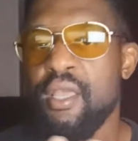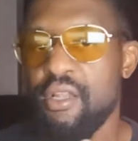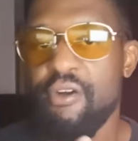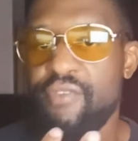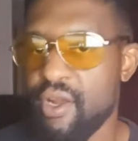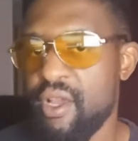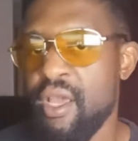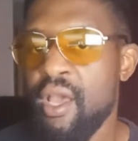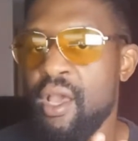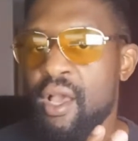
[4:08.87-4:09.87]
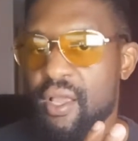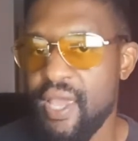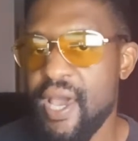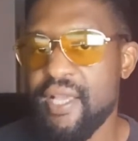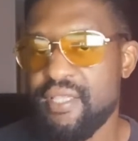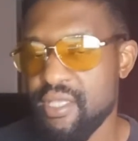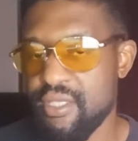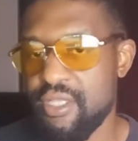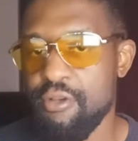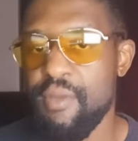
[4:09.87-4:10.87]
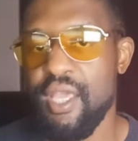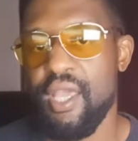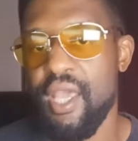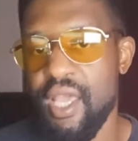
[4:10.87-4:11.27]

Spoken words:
very gas consuming,